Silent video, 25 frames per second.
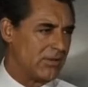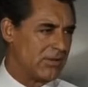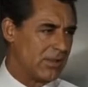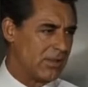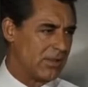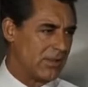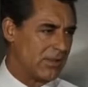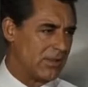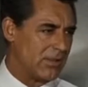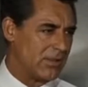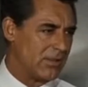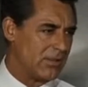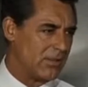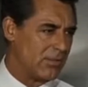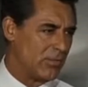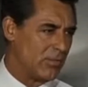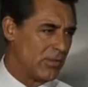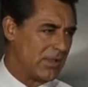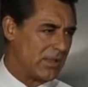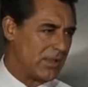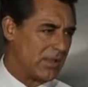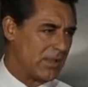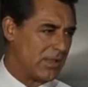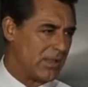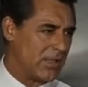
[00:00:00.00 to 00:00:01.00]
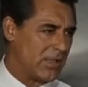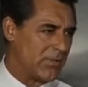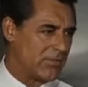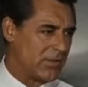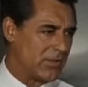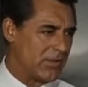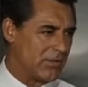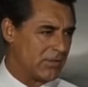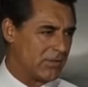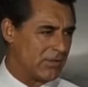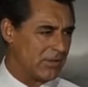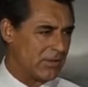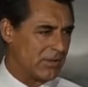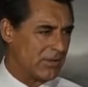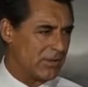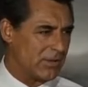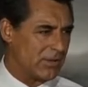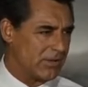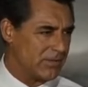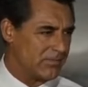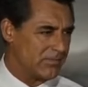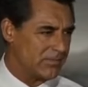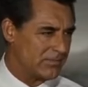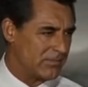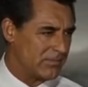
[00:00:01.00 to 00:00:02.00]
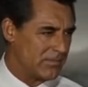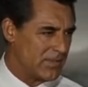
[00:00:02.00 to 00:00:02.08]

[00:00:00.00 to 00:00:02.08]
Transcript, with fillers: Naughty, wicked, up to no good.